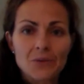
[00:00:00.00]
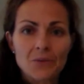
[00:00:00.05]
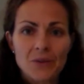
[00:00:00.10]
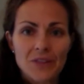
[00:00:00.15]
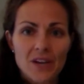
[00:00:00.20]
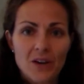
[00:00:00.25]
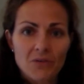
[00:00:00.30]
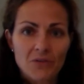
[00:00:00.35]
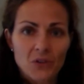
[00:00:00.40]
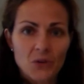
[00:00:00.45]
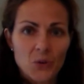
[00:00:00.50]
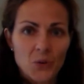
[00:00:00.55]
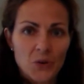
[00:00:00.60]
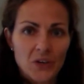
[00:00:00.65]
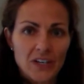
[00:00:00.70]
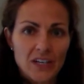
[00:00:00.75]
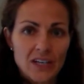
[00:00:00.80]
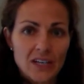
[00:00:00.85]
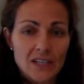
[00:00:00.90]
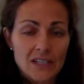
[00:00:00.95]
without
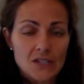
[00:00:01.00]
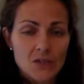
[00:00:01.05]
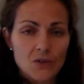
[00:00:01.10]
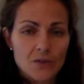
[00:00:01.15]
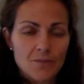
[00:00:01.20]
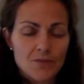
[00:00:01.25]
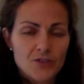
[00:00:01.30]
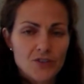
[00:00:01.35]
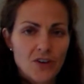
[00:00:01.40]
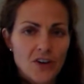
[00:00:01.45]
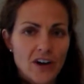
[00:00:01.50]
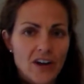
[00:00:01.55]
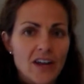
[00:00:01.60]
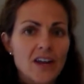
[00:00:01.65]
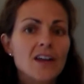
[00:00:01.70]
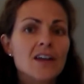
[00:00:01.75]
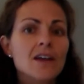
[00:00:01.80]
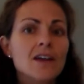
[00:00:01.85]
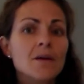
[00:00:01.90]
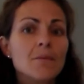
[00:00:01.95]
recording it, so I'm sorry.
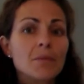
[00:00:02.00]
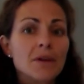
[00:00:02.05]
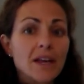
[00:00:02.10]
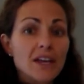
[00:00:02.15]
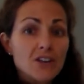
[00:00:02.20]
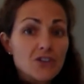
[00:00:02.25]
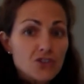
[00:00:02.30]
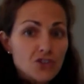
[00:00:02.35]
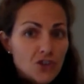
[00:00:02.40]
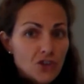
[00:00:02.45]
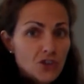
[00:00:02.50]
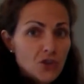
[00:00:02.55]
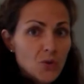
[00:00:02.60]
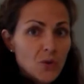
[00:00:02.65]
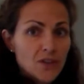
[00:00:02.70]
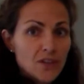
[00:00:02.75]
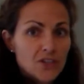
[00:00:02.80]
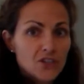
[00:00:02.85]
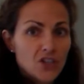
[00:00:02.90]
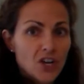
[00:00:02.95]
But I can show you
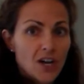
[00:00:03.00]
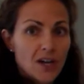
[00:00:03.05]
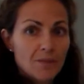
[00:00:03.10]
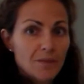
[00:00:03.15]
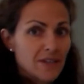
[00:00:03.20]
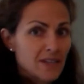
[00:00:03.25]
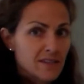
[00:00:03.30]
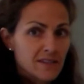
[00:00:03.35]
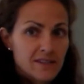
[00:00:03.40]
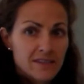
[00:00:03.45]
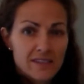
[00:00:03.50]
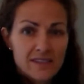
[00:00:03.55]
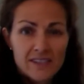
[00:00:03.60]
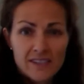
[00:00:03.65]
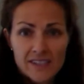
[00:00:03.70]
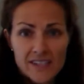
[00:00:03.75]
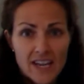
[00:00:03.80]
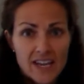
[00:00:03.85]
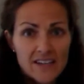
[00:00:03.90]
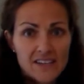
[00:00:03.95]
on the Jun because it's the
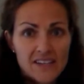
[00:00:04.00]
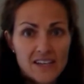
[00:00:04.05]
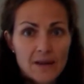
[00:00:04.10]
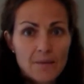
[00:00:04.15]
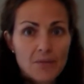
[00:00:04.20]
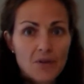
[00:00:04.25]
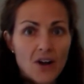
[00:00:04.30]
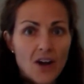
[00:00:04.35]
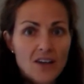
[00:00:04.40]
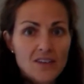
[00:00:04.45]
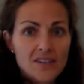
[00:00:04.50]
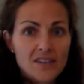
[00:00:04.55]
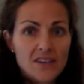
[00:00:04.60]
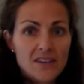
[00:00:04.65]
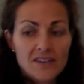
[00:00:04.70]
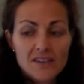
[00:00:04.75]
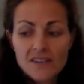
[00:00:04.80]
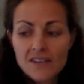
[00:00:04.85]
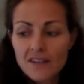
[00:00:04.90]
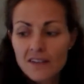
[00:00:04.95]
exact same
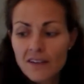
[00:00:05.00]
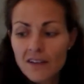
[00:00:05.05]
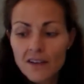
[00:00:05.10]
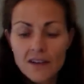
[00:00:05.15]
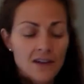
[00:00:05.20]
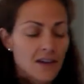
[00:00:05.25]
process.